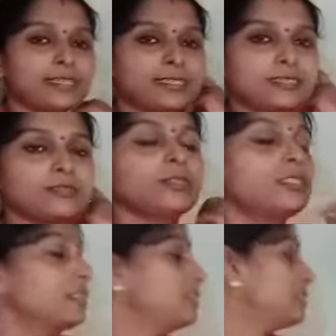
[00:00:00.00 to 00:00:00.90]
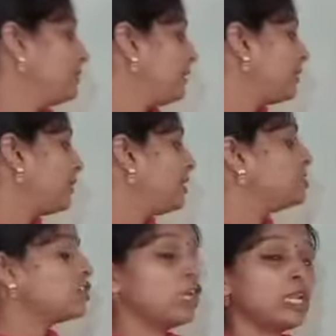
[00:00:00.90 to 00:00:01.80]
So this is the way only
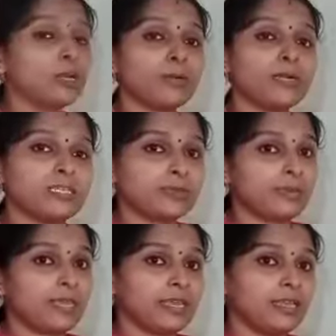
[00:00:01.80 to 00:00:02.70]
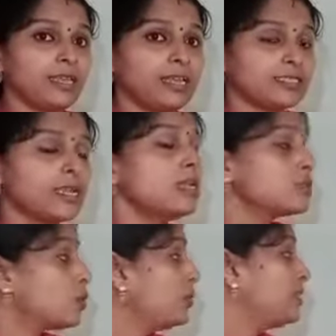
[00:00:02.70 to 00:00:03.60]
tailor bird is making nest.
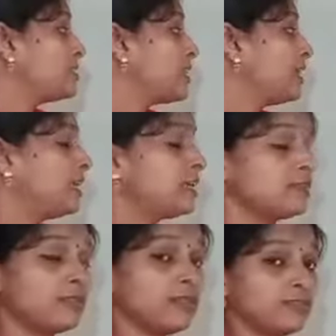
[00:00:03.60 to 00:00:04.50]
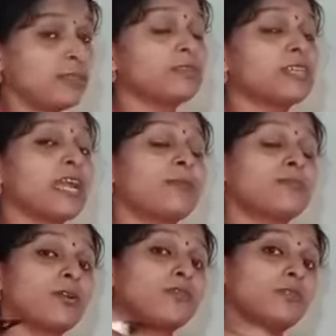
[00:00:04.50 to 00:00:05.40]
So we studied some types
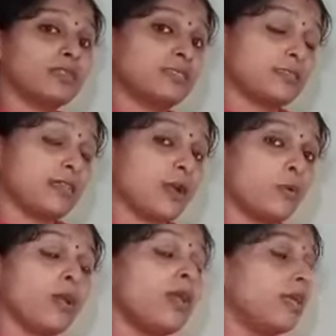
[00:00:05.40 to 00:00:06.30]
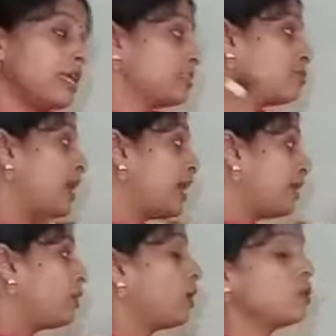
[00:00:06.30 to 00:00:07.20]
of nest now. Yes,
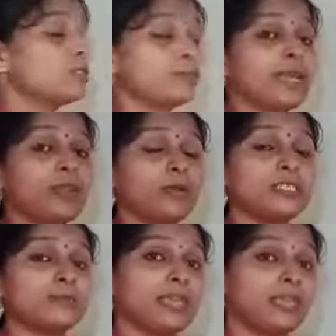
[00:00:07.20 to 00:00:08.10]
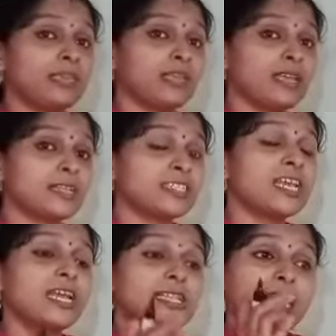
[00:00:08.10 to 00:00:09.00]
sparrow. How sparrow is making nest?
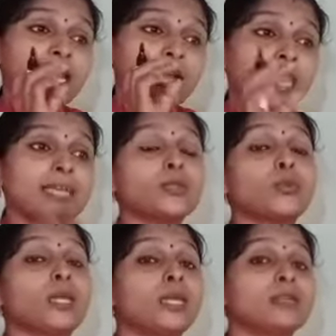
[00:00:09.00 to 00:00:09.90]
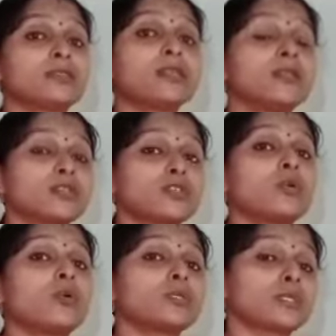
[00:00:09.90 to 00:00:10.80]
They collect twigs,
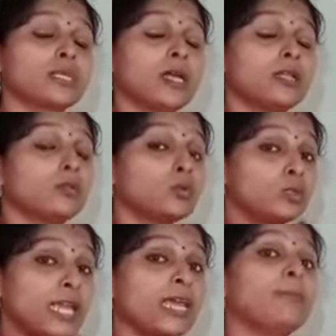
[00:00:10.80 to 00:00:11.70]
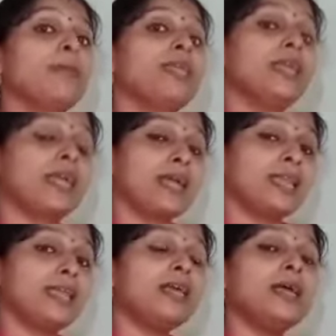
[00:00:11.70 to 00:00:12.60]
straws through their beak
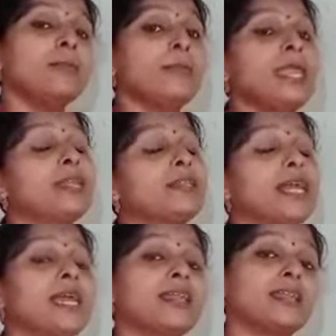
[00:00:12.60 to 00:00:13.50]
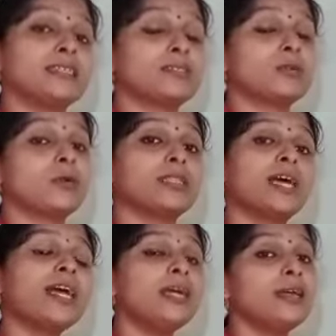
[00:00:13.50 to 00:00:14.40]
and make their nest on the